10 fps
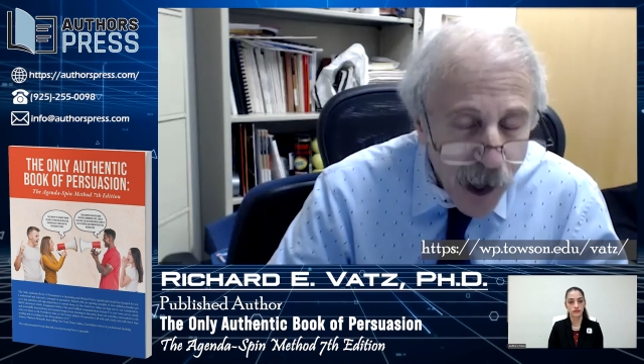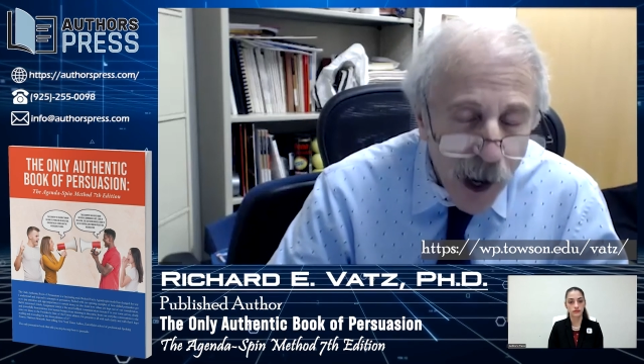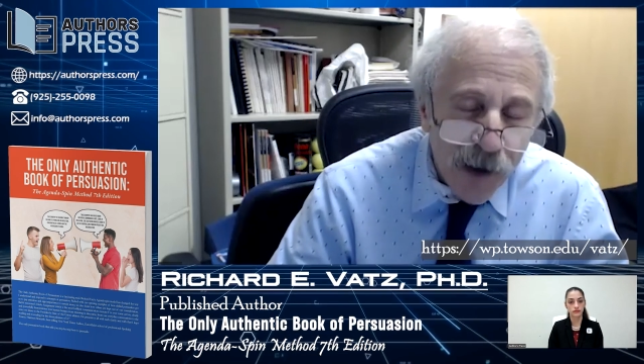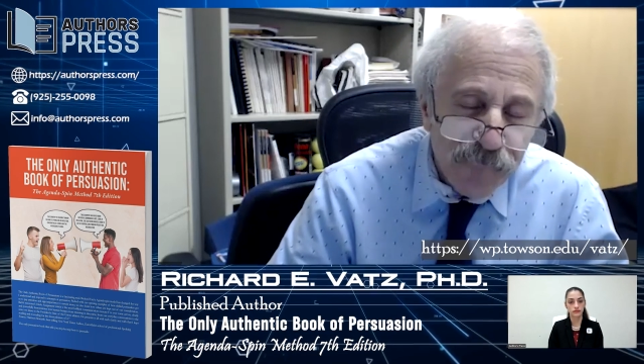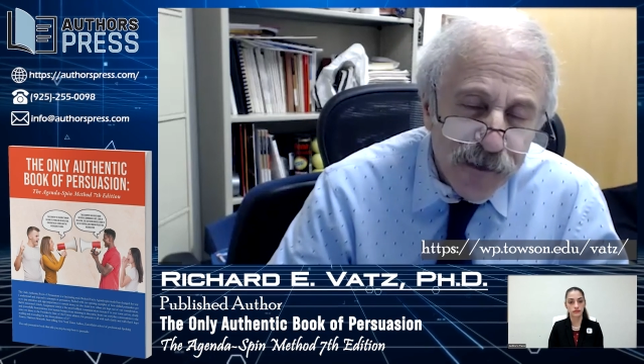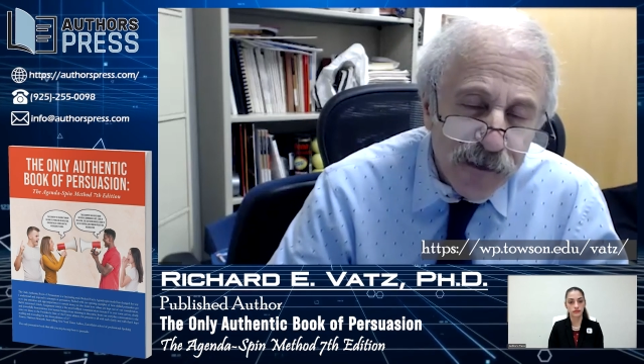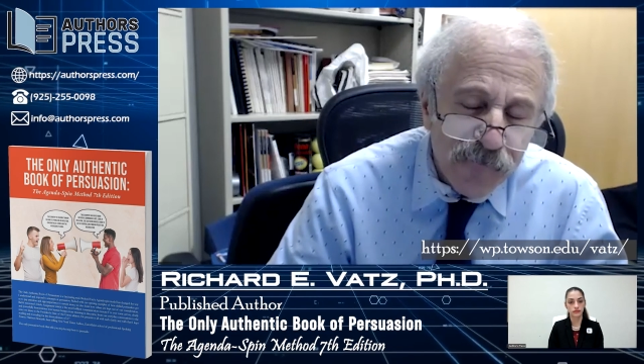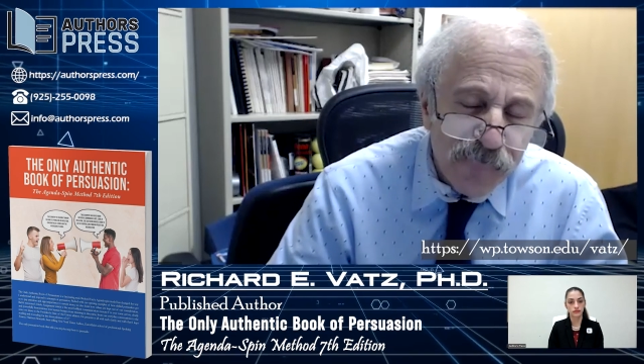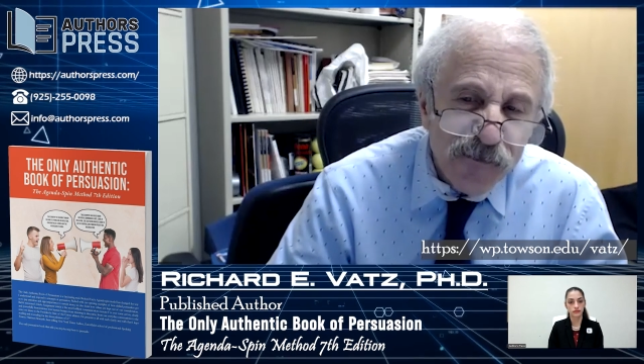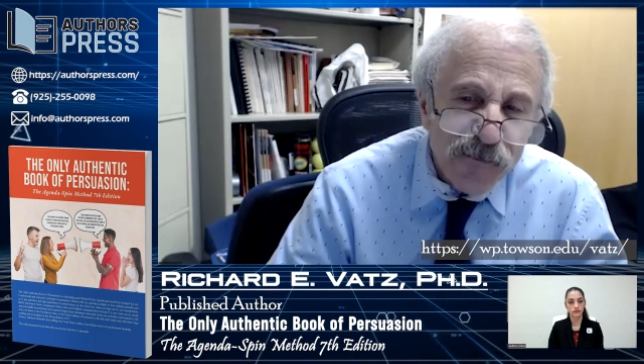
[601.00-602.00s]
I've yet to
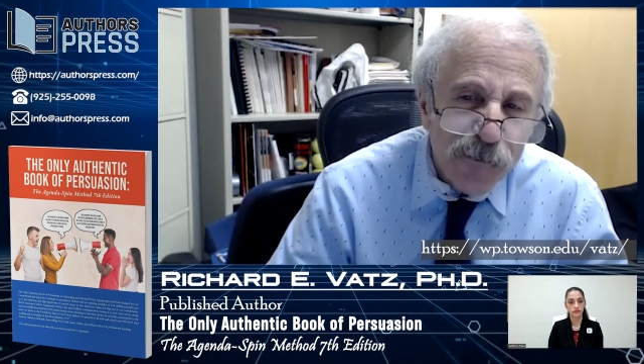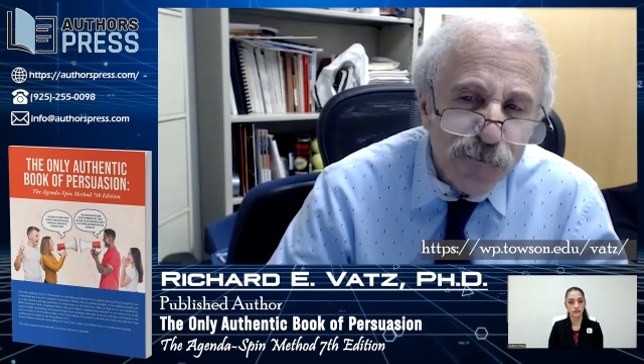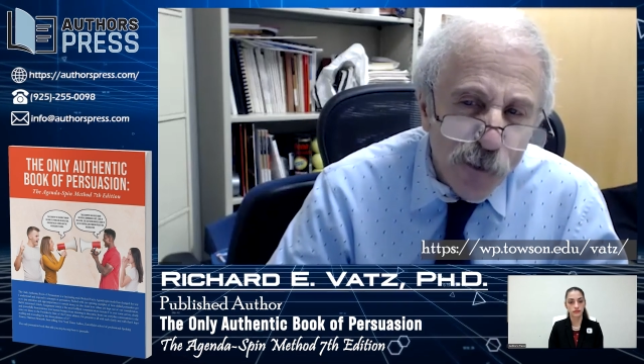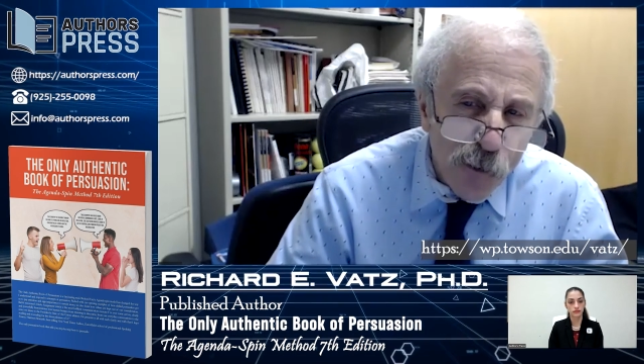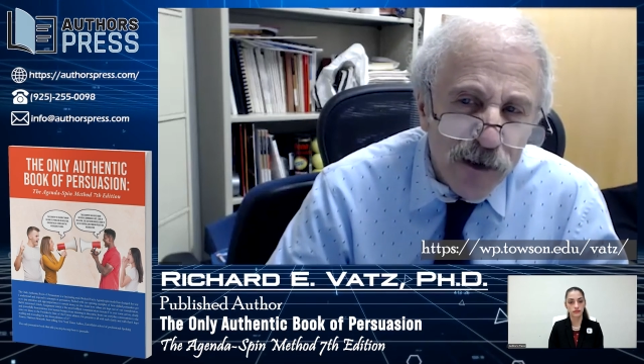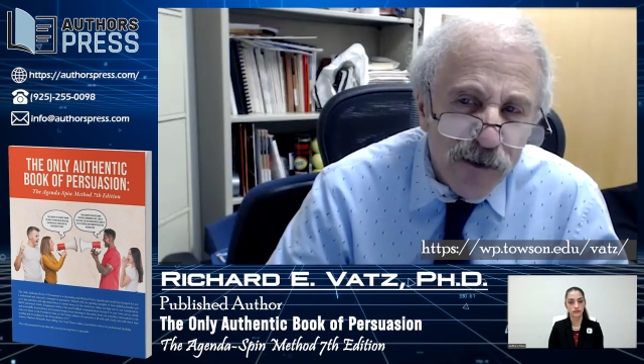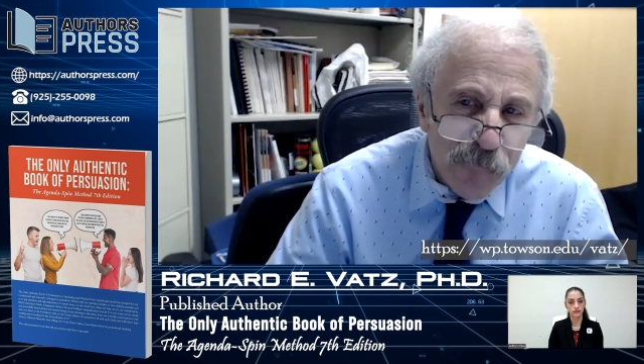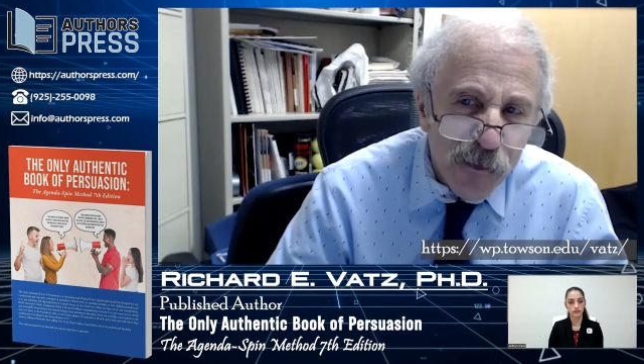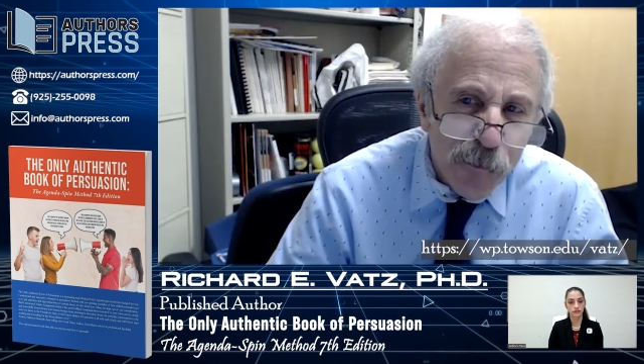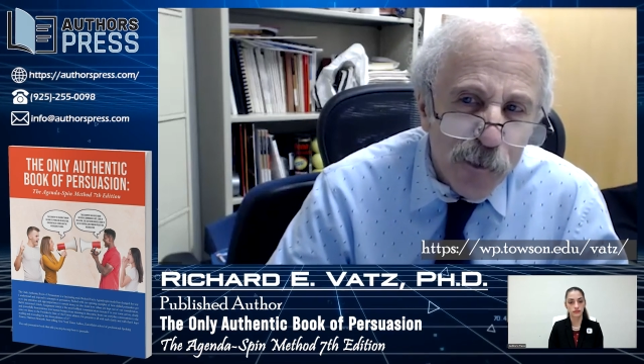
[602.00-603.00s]
convince the majority
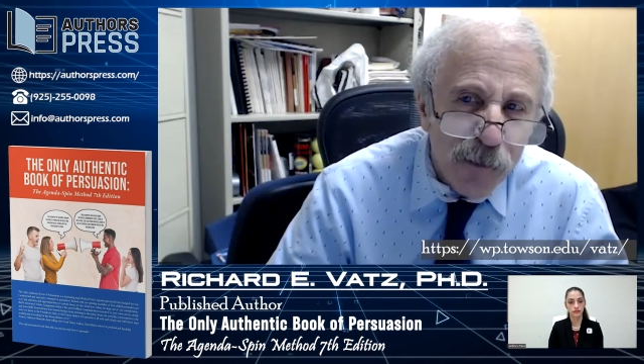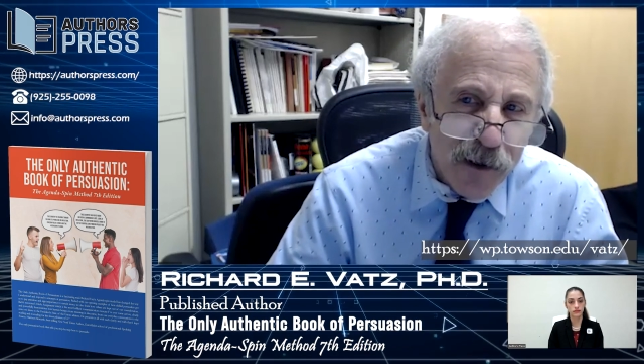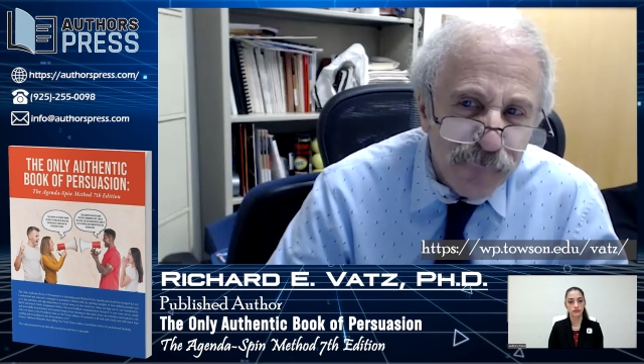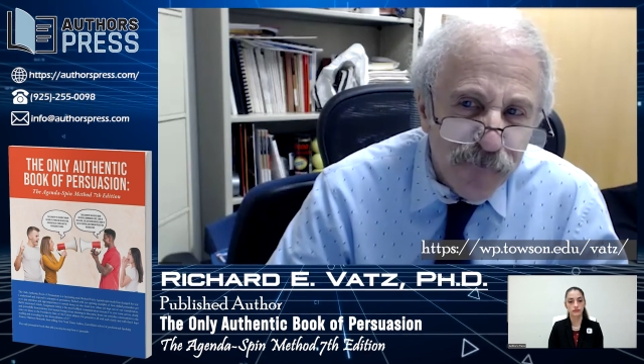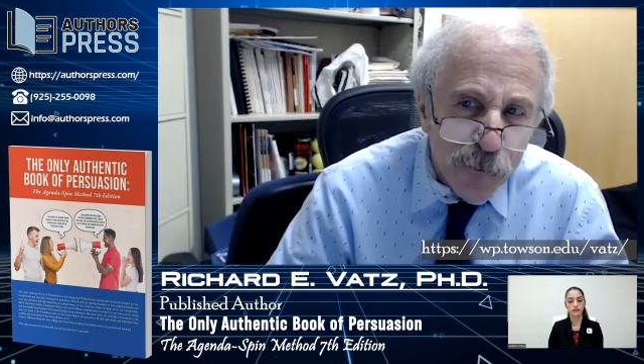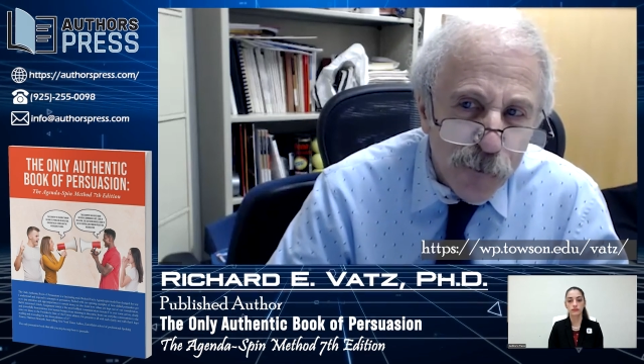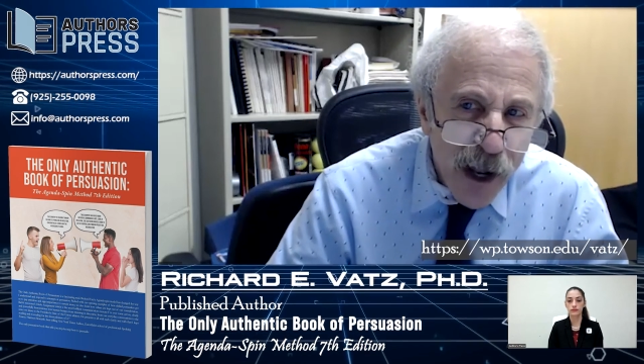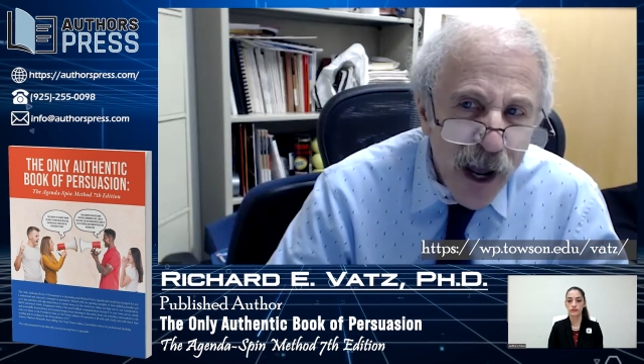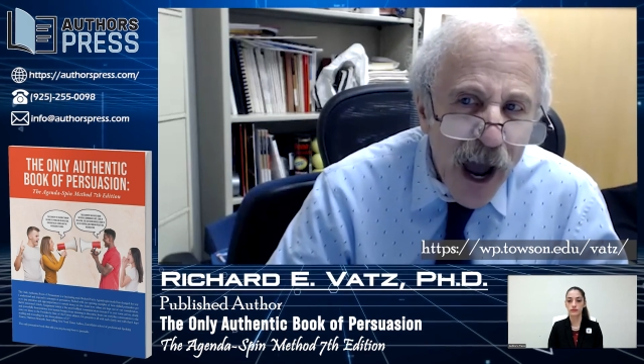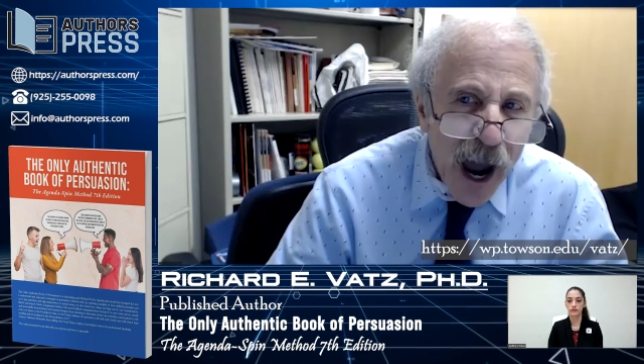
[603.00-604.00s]
of people in my field
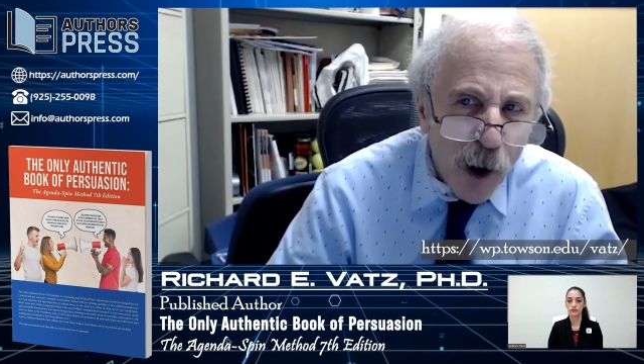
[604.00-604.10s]
how